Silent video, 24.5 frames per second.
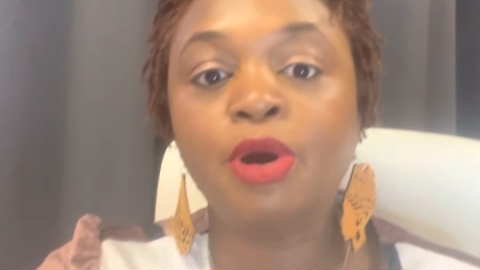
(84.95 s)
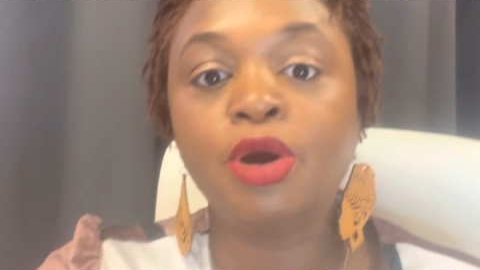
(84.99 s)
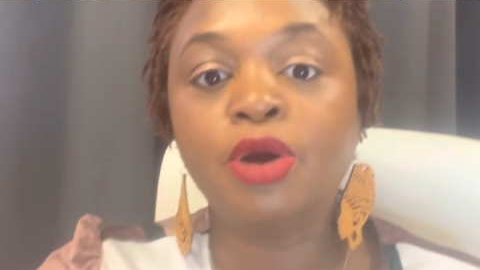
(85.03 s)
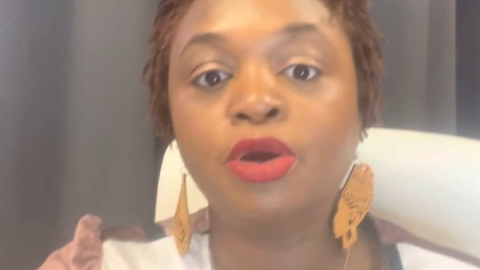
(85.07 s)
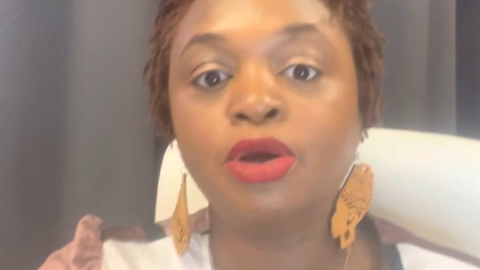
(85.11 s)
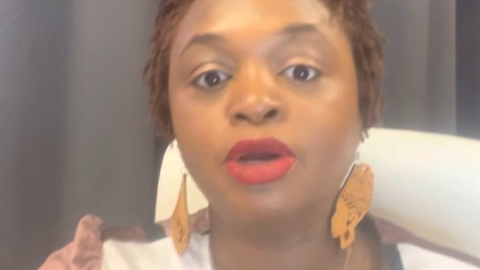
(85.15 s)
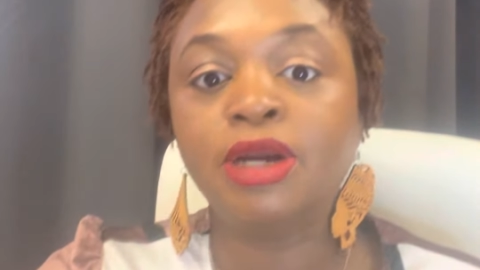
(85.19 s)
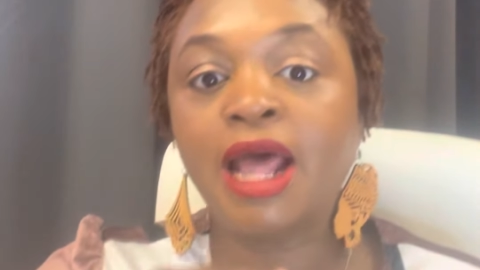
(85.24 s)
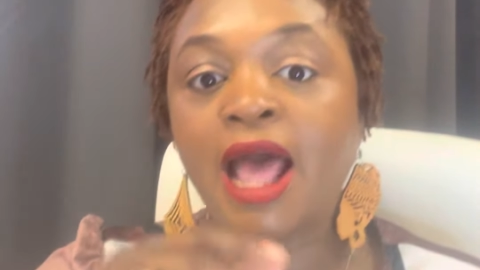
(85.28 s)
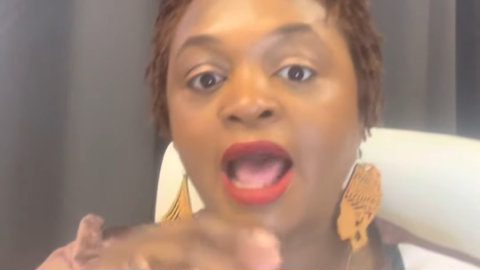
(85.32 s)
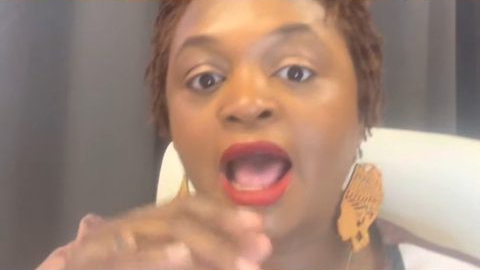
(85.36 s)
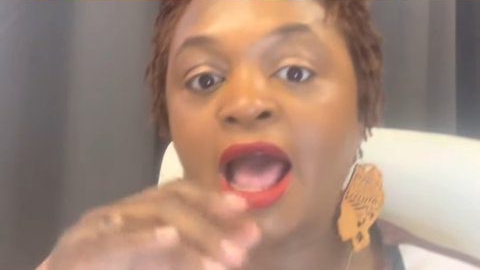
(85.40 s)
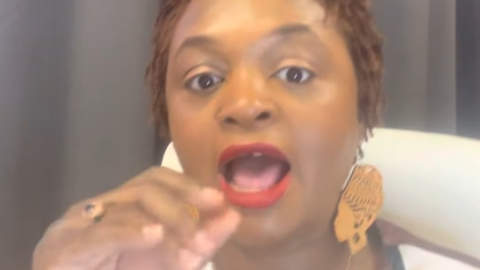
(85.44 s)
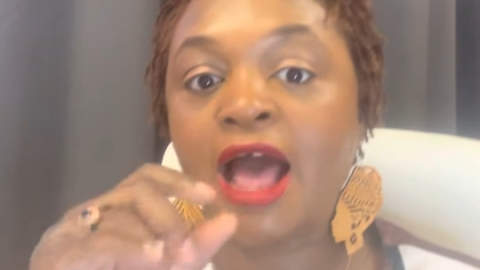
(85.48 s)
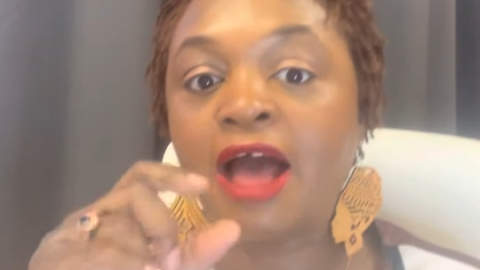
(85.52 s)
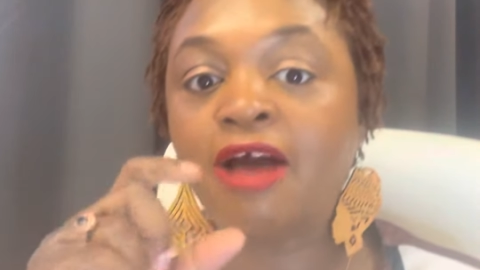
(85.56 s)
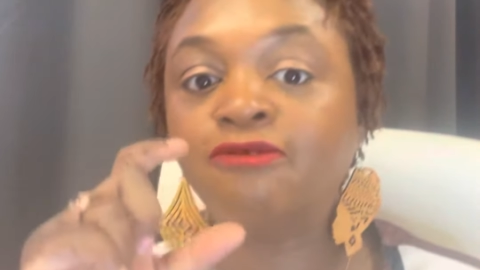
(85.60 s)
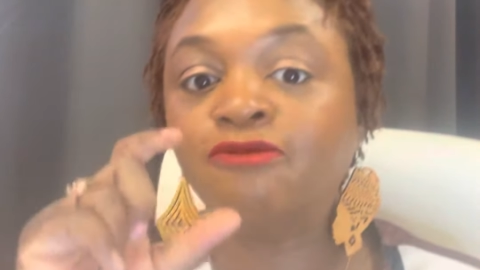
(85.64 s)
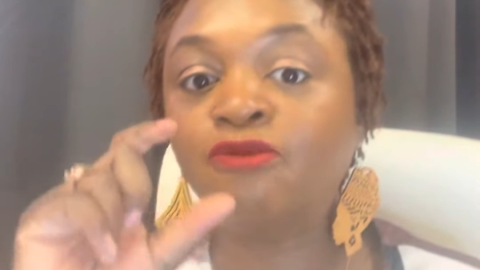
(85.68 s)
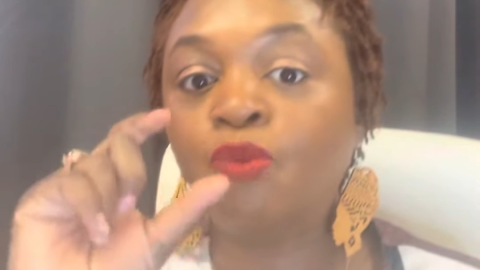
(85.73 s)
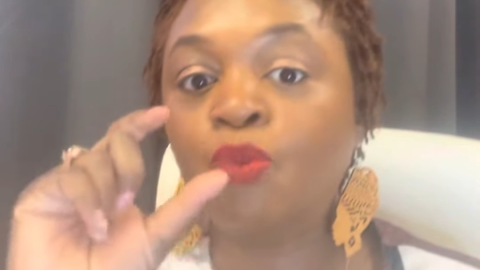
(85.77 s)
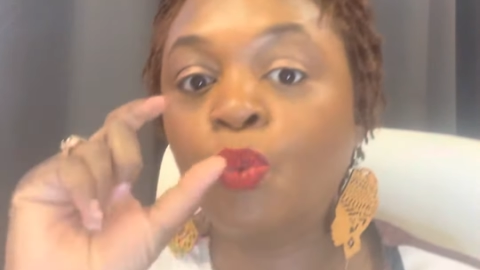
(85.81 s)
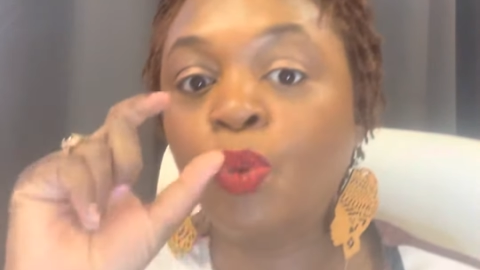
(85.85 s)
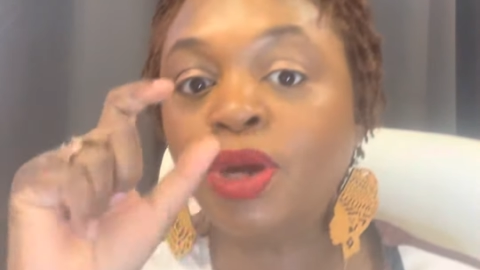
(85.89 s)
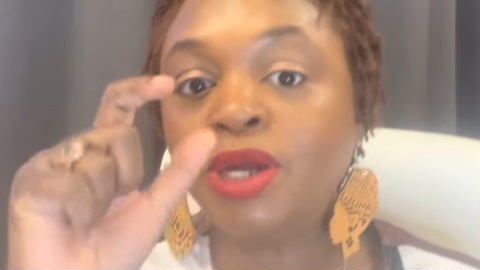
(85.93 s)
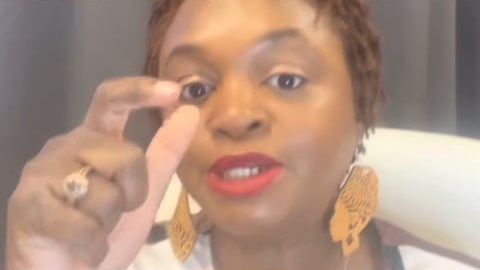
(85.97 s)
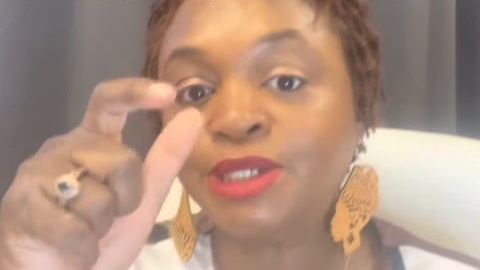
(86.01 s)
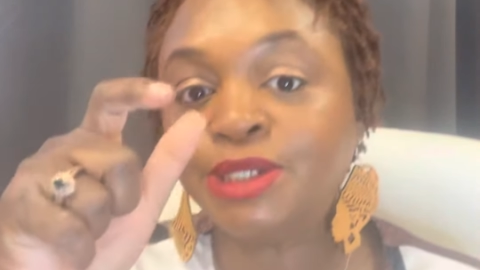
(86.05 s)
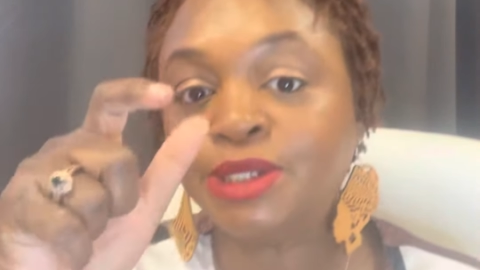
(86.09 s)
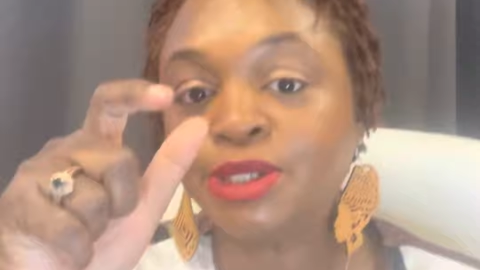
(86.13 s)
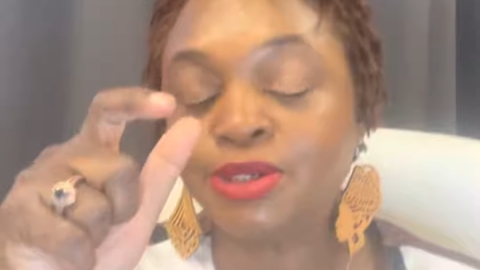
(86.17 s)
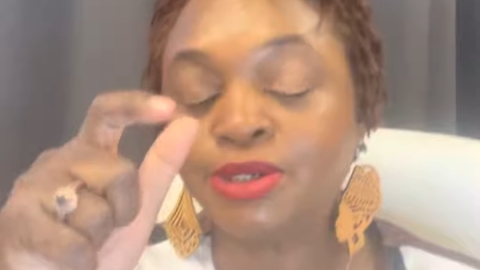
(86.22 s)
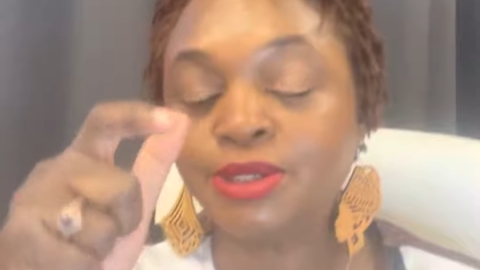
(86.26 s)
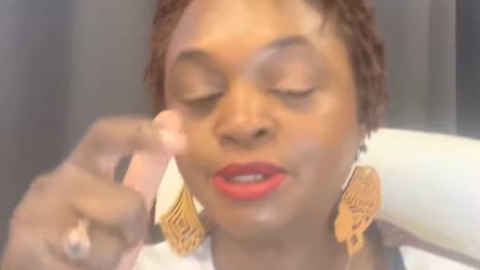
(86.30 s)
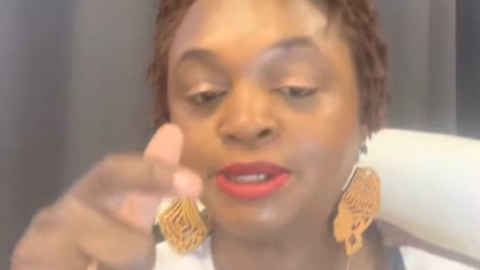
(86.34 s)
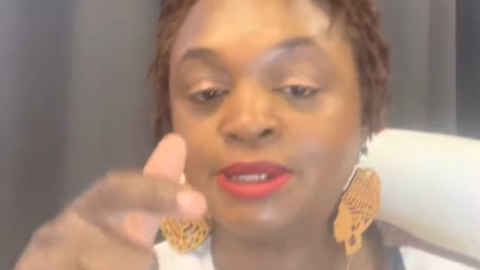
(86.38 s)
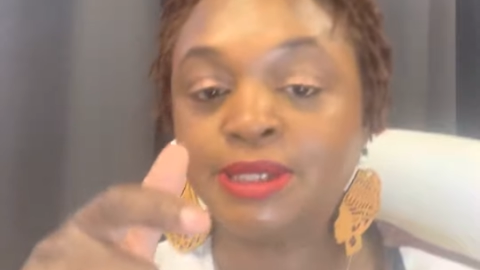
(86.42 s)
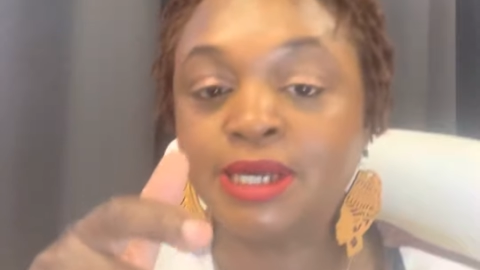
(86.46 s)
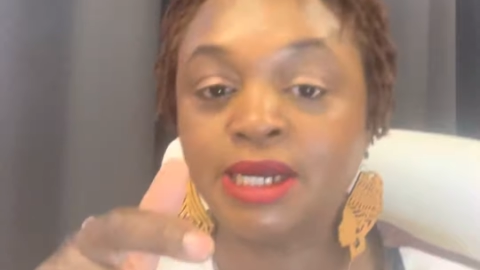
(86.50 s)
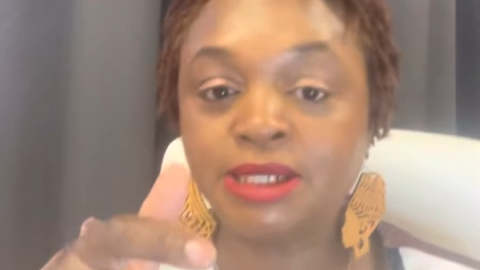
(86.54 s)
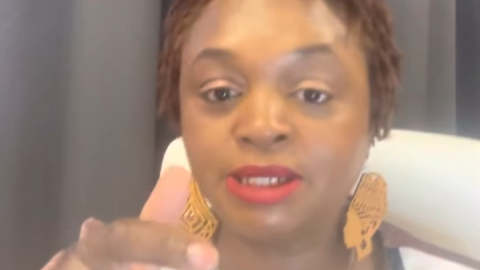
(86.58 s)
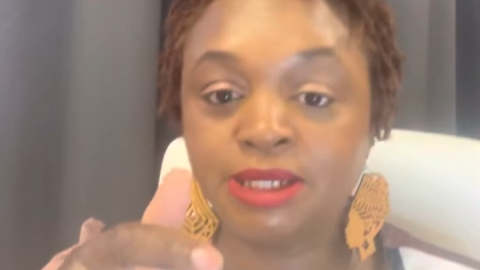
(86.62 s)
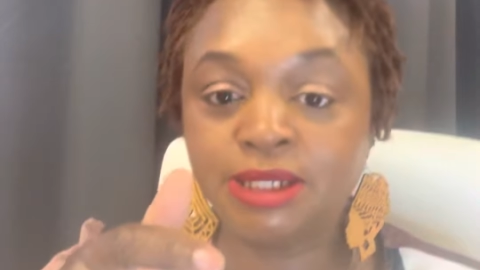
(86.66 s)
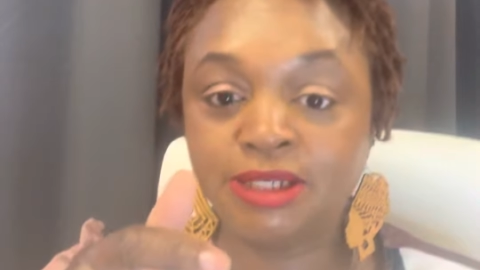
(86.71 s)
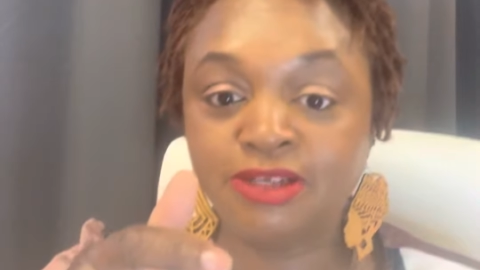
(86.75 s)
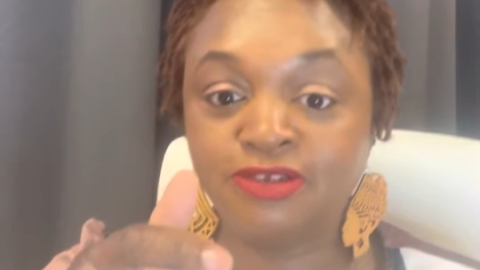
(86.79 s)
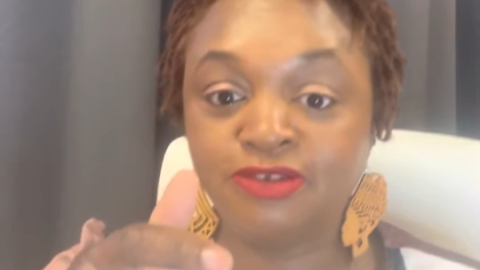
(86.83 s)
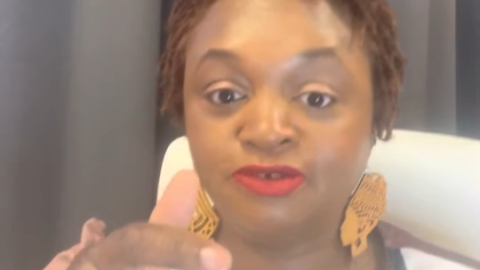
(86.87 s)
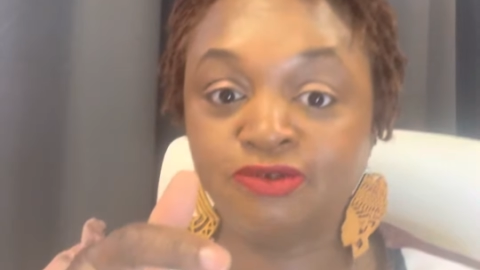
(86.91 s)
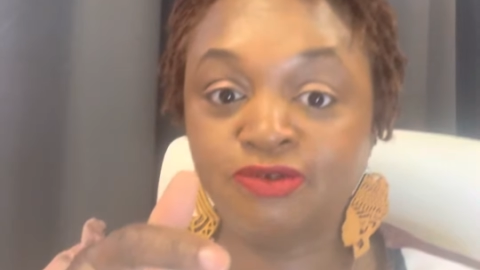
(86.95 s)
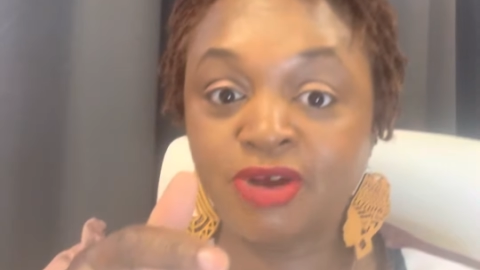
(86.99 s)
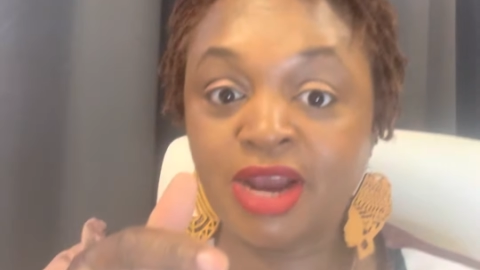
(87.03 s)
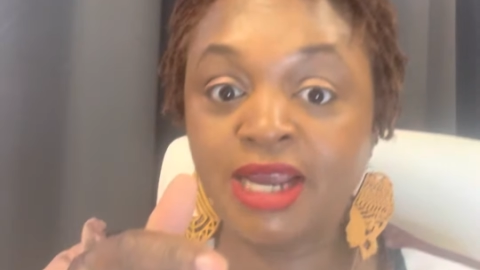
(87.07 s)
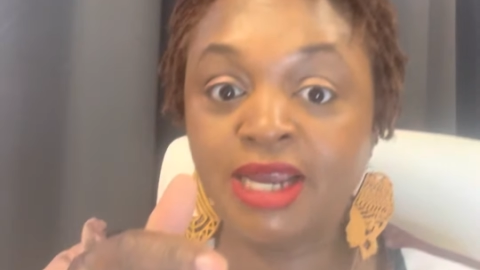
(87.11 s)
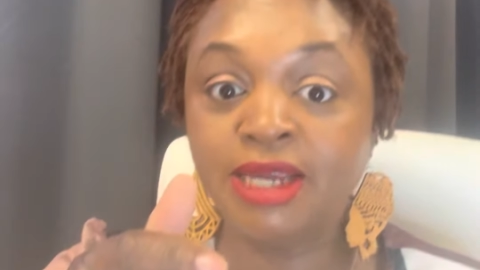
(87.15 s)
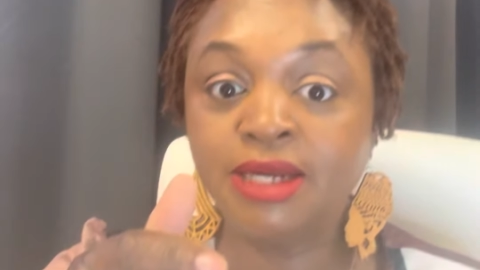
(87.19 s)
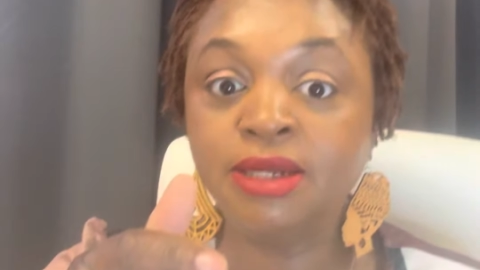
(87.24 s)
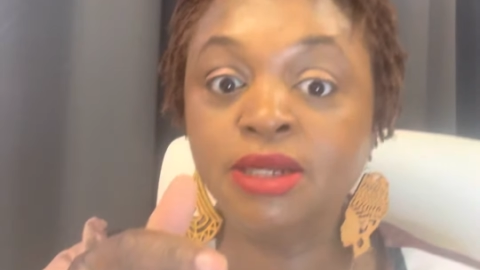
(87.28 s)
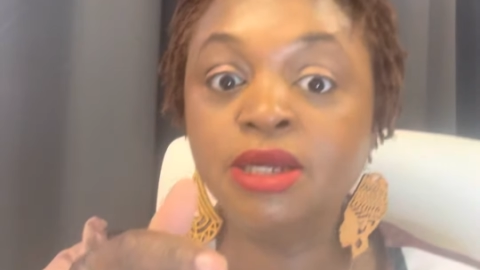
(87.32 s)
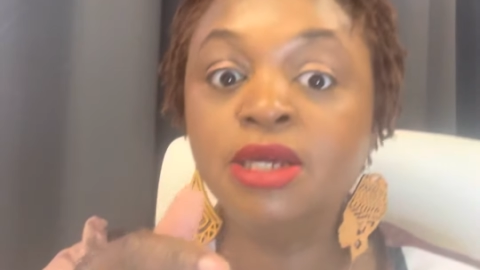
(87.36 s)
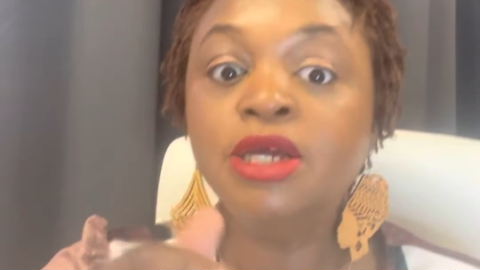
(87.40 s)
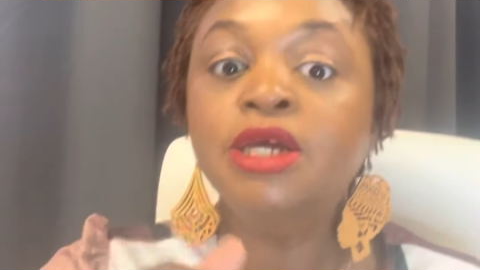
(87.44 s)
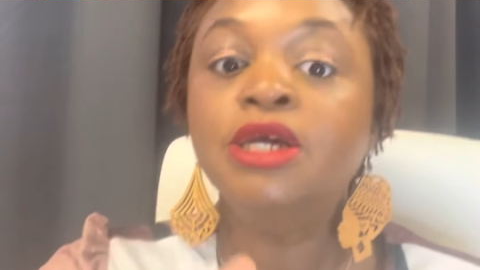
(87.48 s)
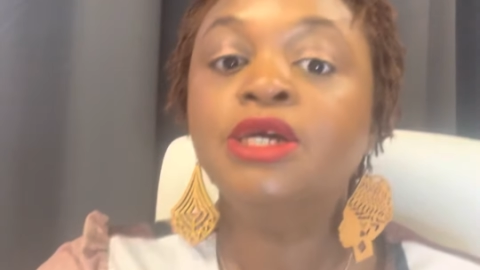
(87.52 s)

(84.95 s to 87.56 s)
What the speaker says: are going to have winter sessions, right?